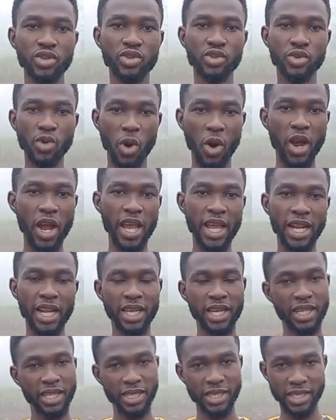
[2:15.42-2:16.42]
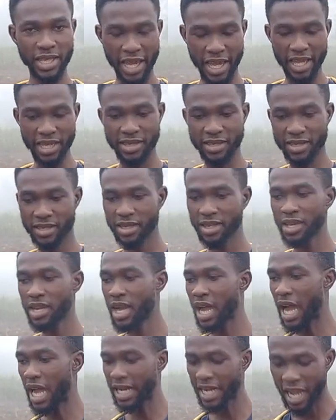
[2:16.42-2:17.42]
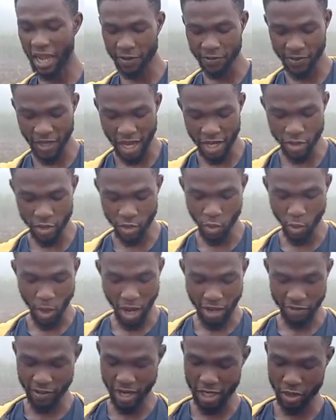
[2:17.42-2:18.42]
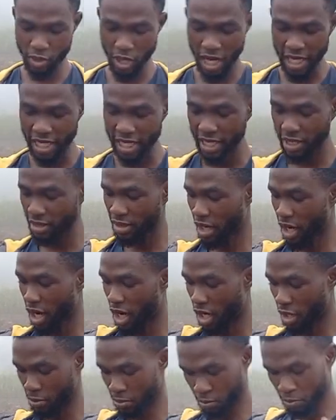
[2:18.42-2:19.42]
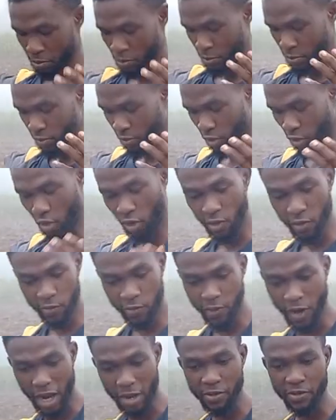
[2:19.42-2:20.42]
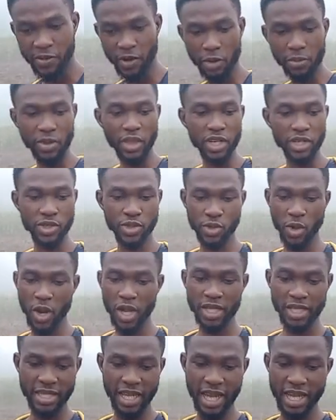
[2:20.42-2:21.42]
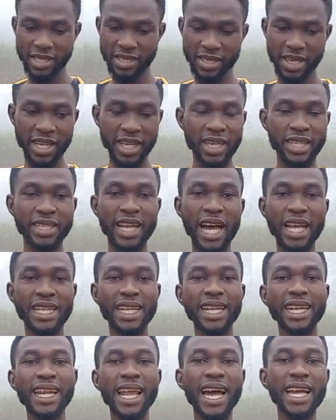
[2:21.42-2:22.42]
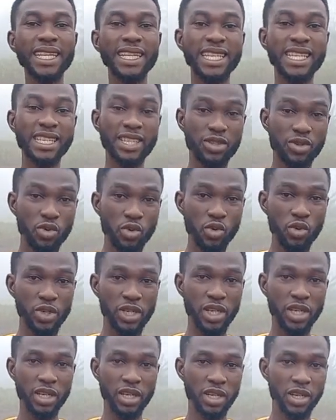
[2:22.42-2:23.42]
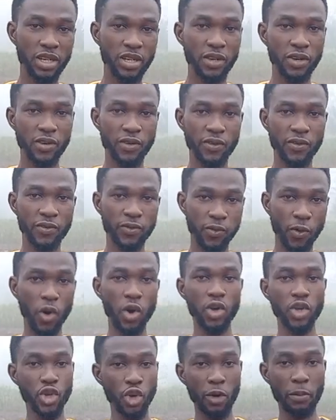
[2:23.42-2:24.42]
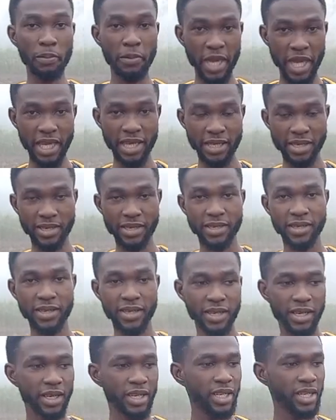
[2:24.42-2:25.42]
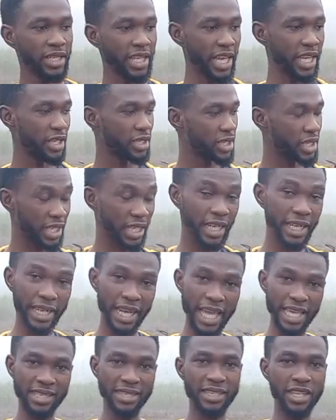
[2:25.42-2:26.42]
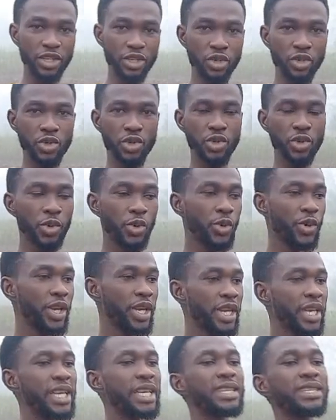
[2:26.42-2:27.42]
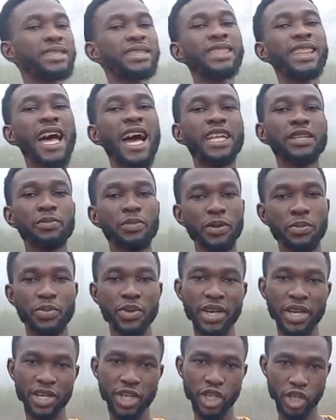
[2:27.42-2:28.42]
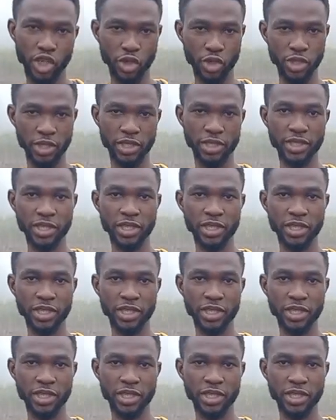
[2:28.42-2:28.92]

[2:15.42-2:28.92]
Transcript: soil test. And after you have actually confirmed from the soil test that the land is good for your maize, then the next thing you do is land preparation.